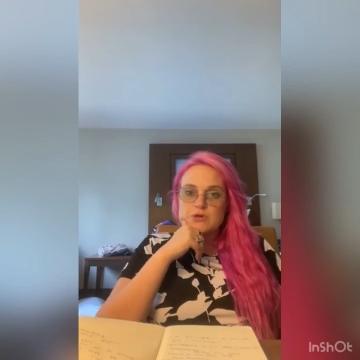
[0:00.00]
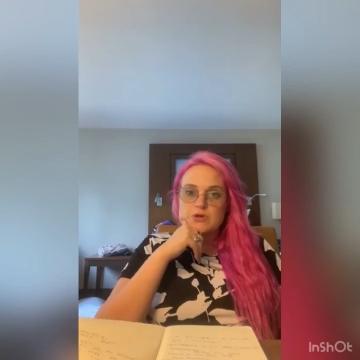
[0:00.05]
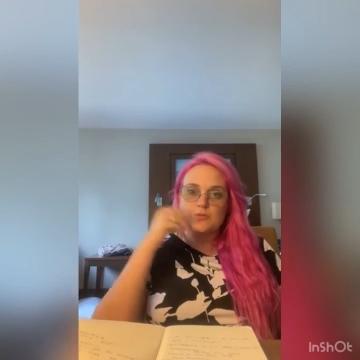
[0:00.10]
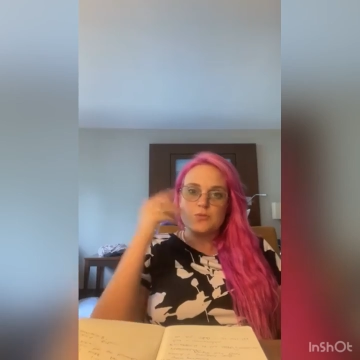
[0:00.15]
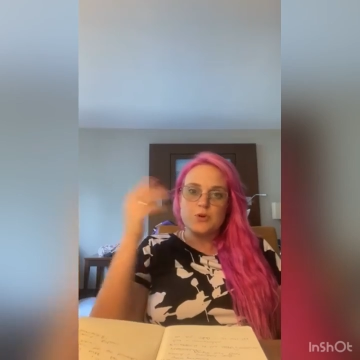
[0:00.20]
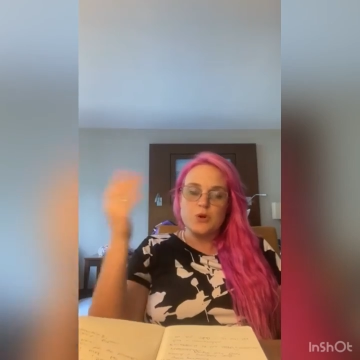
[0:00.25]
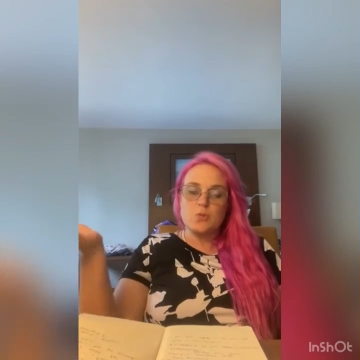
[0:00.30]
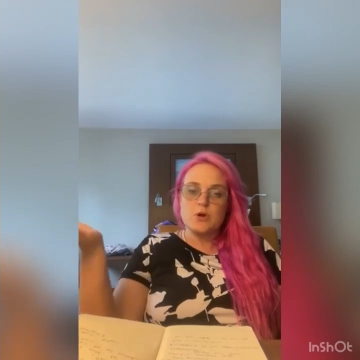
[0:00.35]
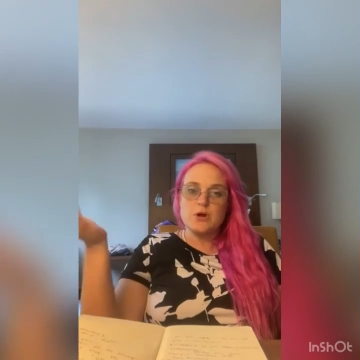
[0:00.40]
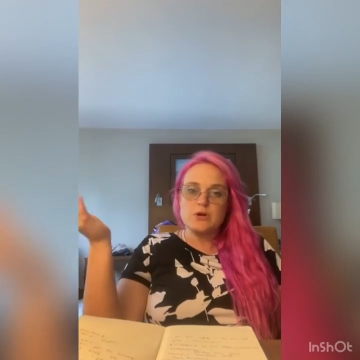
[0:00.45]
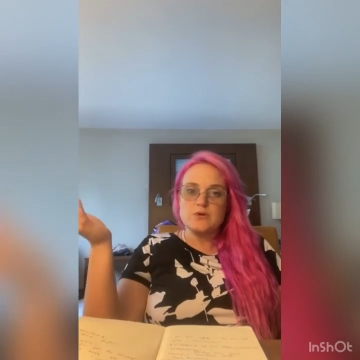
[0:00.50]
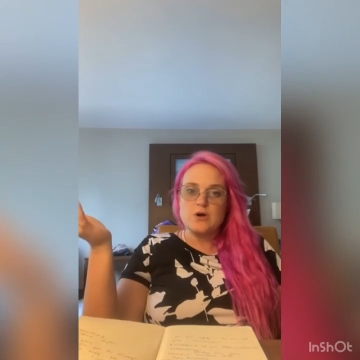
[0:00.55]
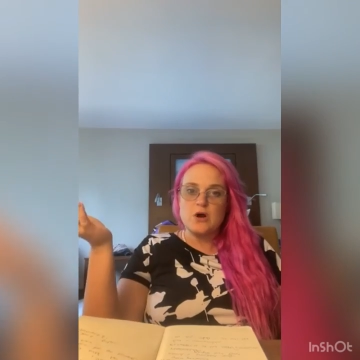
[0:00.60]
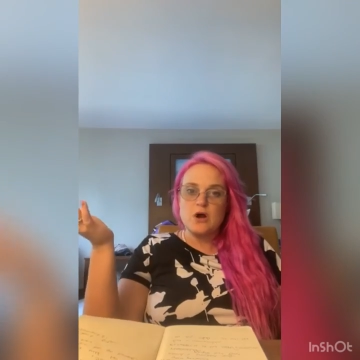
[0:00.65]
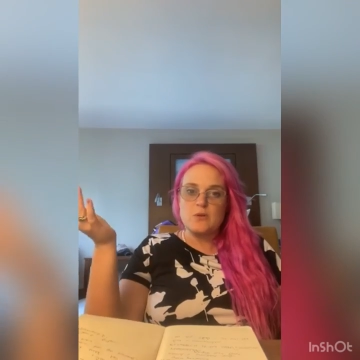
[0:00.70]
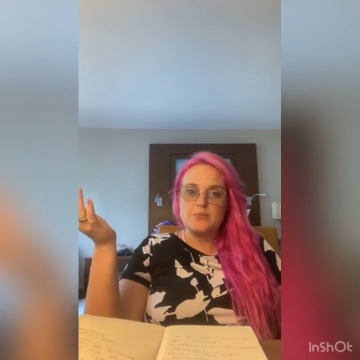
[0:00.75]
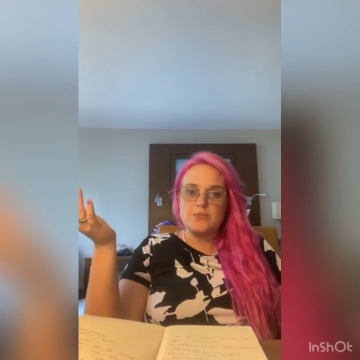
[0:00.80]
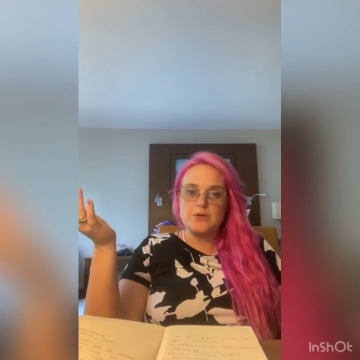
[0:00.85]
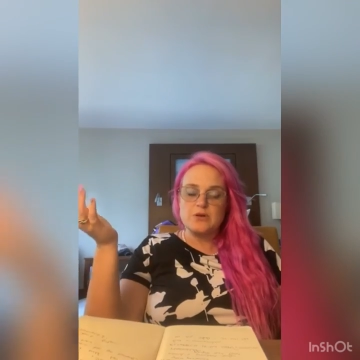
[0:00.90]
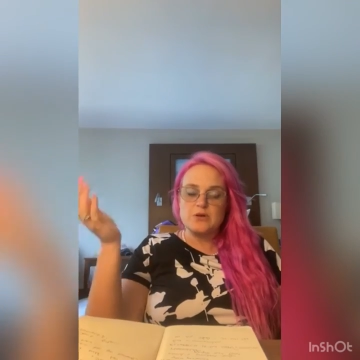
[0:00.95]
too. But I wanted to
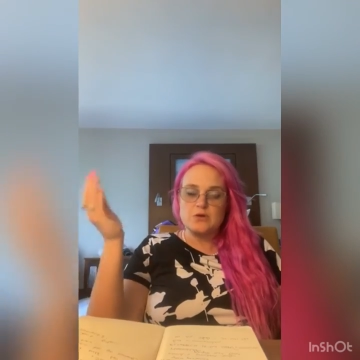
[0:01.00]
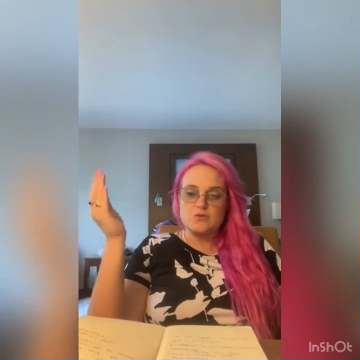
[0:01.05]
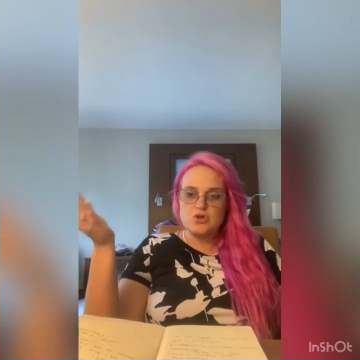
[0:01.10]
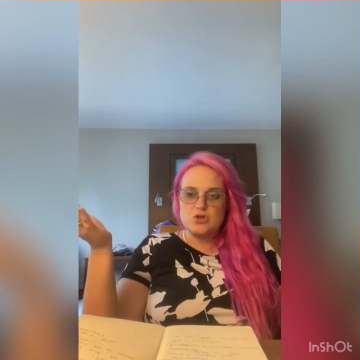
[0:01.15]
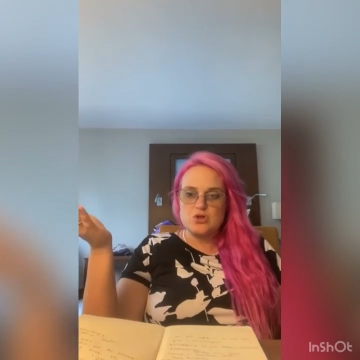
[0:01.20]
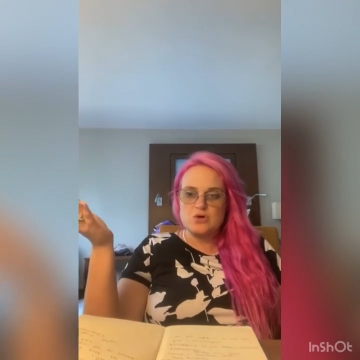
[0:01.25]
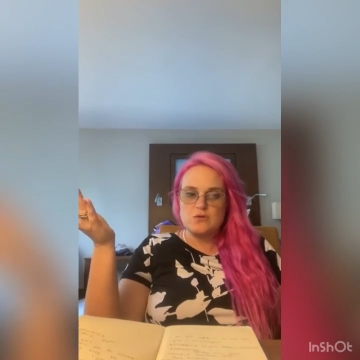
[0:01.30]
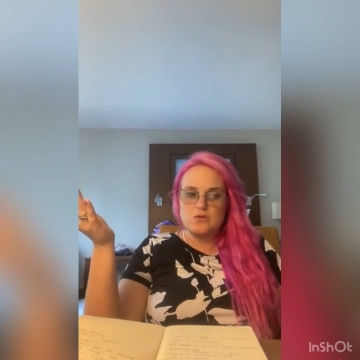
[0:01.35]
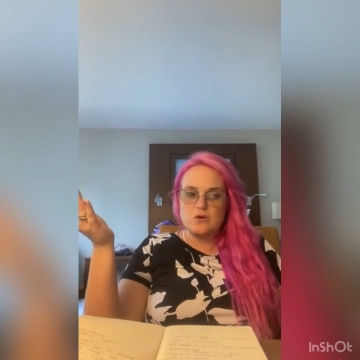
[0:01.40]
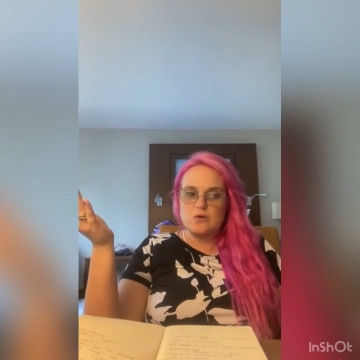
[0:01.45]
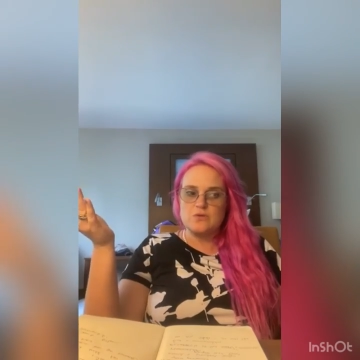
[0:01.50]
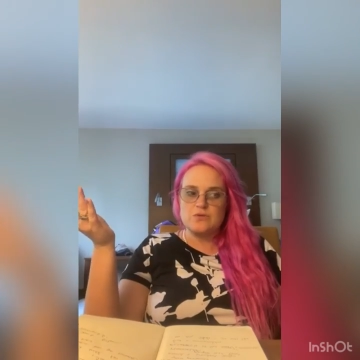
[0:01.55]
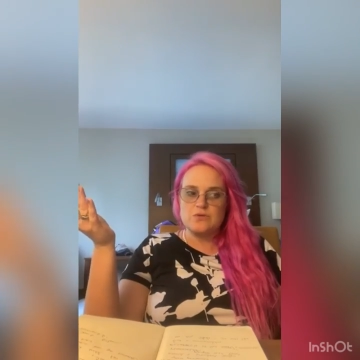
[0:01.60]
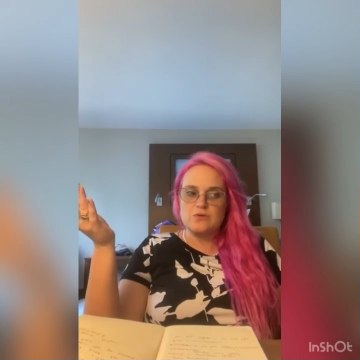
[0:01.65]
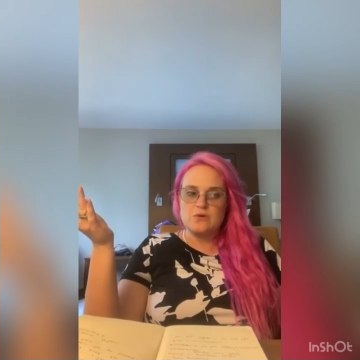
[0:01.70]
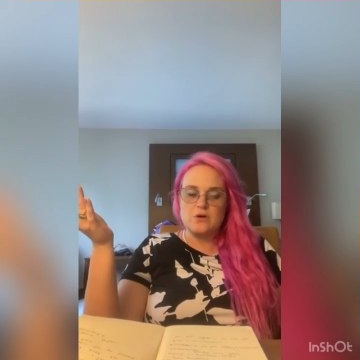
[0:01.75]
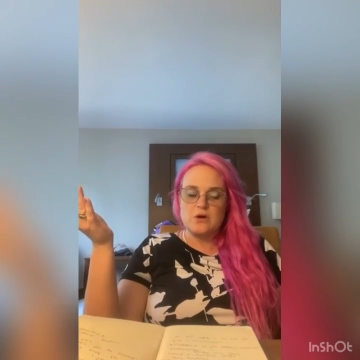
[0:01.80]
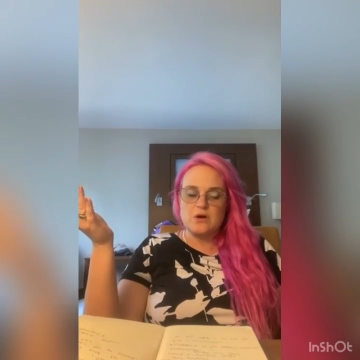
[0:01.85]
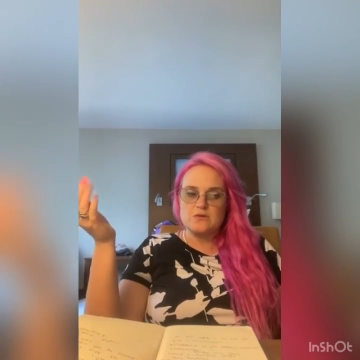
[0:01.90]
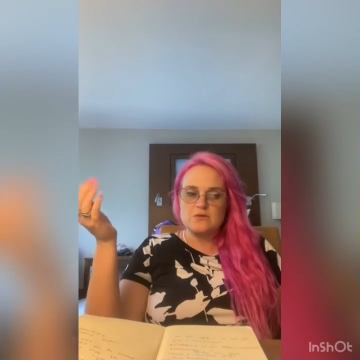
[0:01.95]
hop in here and share that with
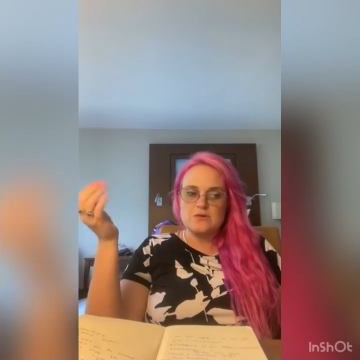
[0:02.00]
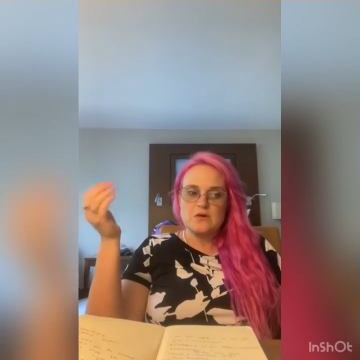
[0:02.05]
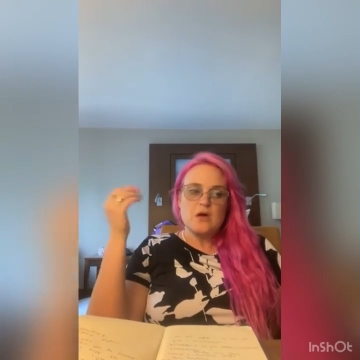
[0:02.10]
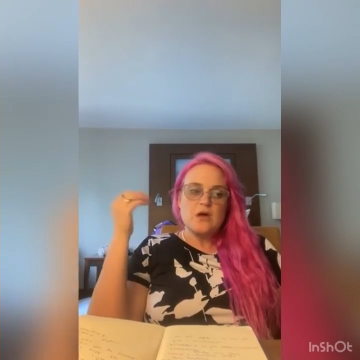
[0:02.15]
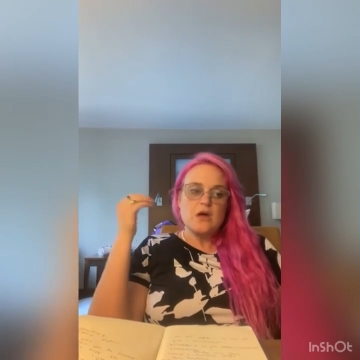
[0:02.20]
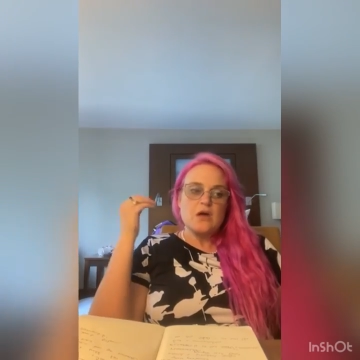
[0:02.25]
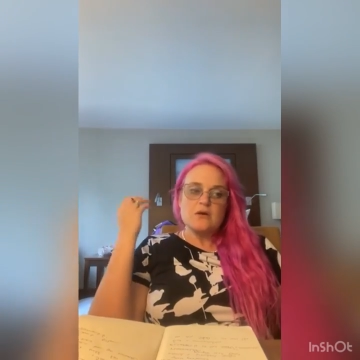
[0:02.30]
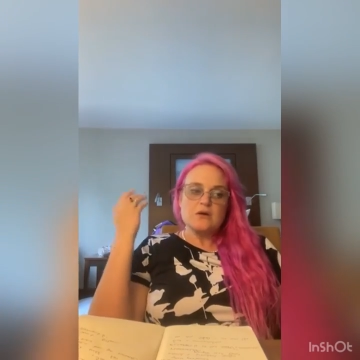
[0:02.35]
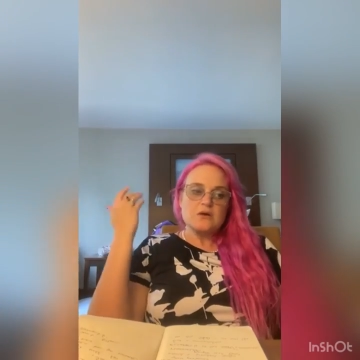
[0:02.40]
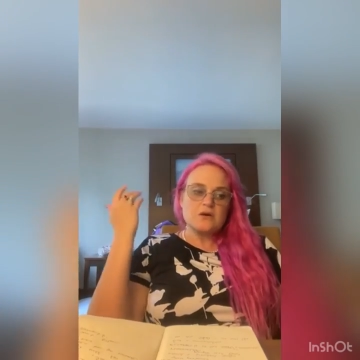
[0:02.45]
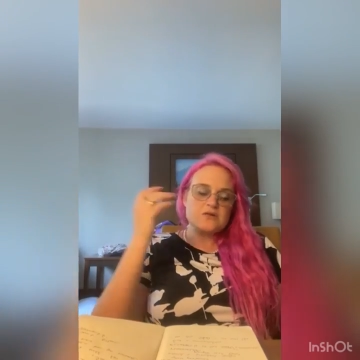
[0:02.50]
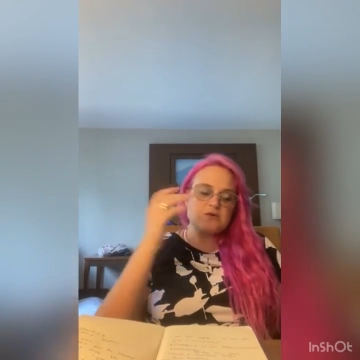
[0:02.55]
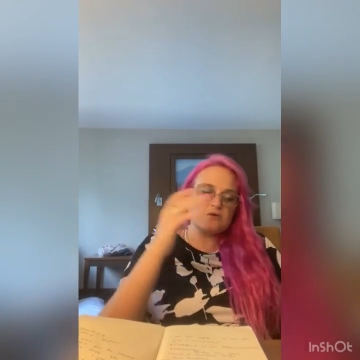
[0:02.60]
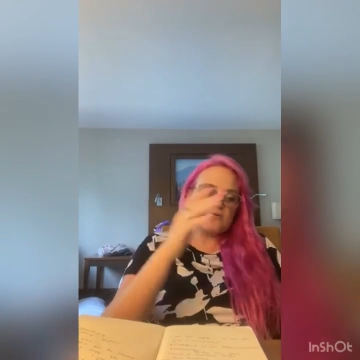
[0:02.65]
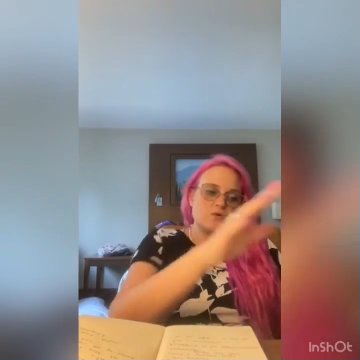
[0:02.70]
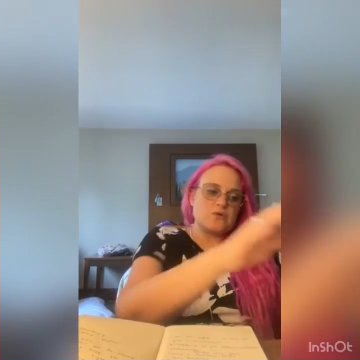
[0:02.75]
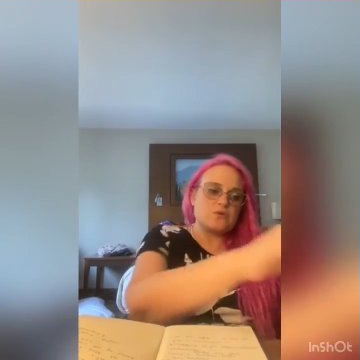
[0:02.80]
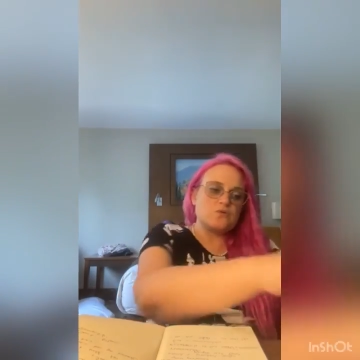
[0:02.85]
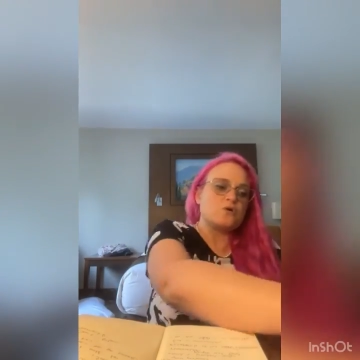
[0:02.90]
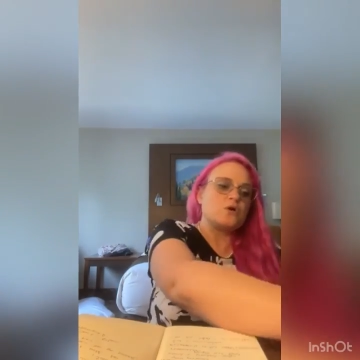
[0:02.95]
you guys because it
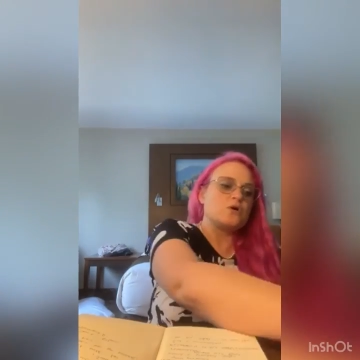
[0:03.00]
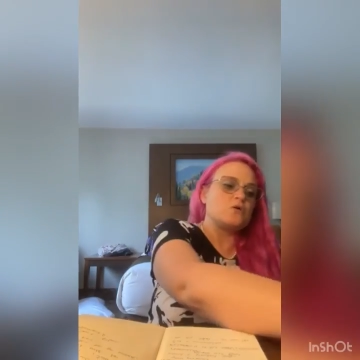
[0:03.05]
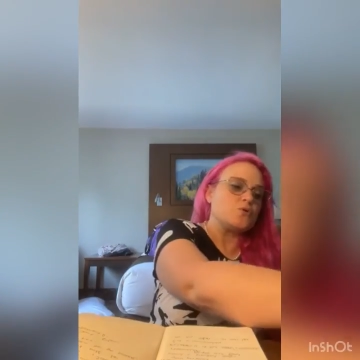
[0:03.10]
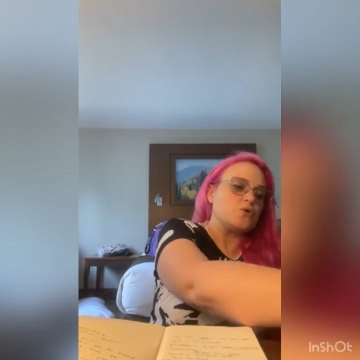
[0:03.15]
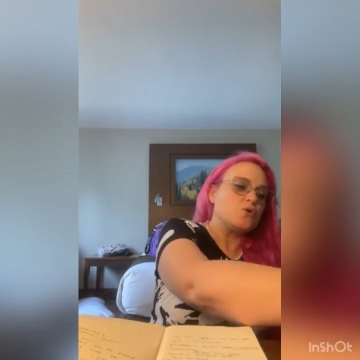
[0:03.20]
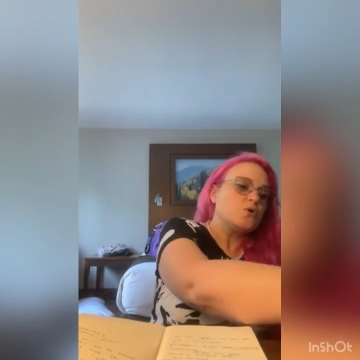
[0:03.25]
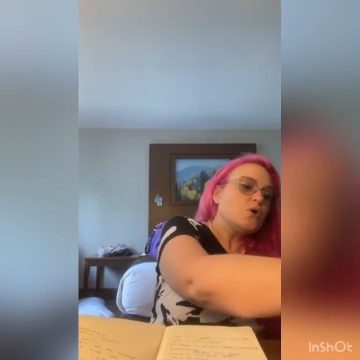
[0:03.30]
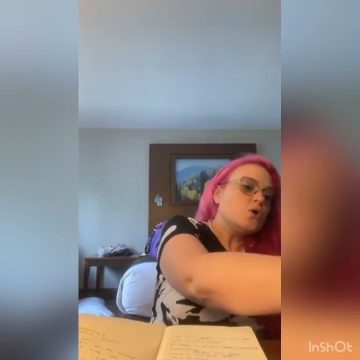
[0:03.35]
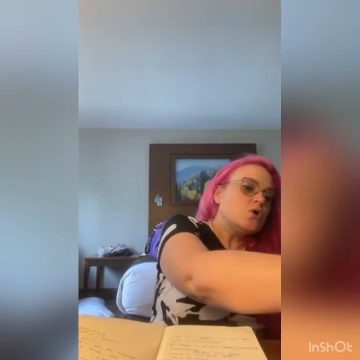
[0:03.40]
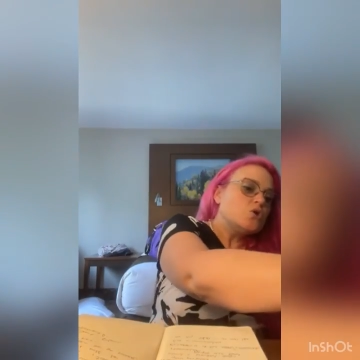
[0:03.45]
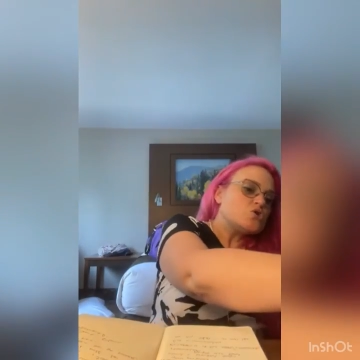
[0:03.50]
was incredible.